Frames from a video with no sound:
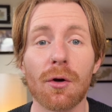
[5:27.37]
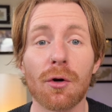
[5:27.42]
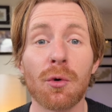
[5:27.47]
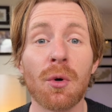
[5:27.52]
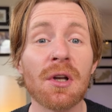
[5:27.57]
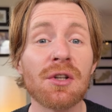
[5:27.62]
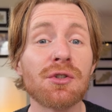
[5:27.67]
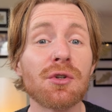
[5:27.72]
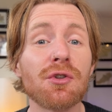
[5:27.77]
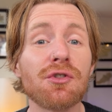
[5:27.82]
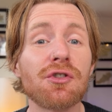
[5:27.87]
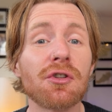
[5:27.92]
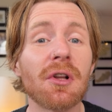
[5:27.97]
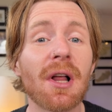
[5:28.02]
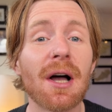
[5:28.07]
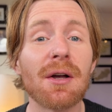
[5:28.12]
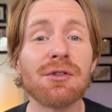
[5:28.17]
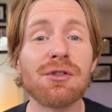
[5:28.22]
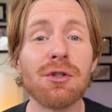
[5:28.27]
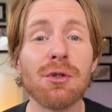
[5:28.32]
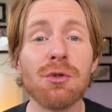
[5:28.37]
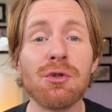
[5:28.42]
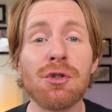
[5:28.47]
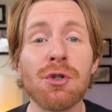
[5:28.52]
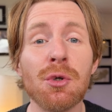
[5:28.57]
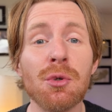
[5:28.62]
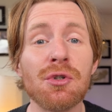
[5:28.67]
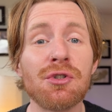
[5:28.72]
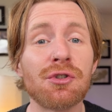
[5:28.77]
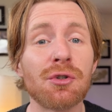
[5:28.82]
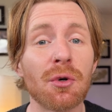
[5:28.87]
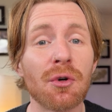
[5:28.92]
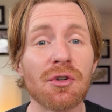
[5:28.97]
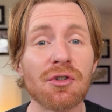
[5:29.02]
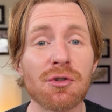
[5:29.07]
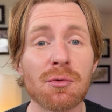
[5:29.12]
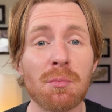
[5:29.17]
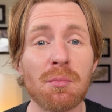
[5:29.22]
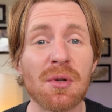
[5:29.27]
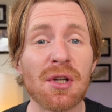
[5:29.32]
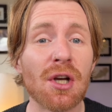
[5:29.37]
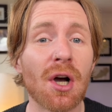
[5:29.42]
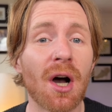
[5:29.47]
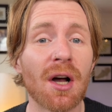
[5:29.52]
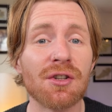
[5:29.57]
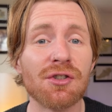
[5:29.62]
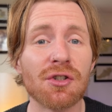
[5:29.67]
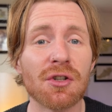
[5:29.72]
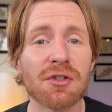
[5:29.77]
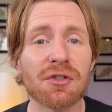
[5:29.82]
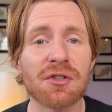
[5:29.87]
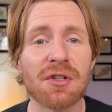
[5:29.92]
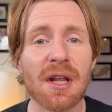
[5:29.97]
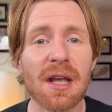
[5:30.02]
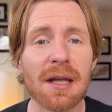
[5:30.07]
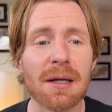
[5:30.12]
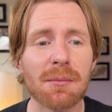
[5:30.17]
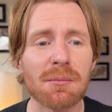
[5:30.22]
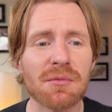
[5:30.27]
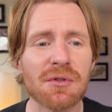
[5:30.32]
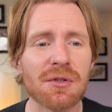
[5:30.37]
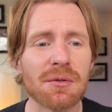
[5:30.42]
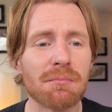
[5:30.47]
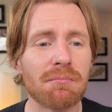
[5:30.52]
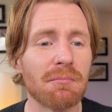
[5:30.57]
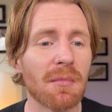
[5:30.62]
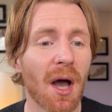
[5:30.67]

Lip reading: Quick Search allows you to search beyond just names.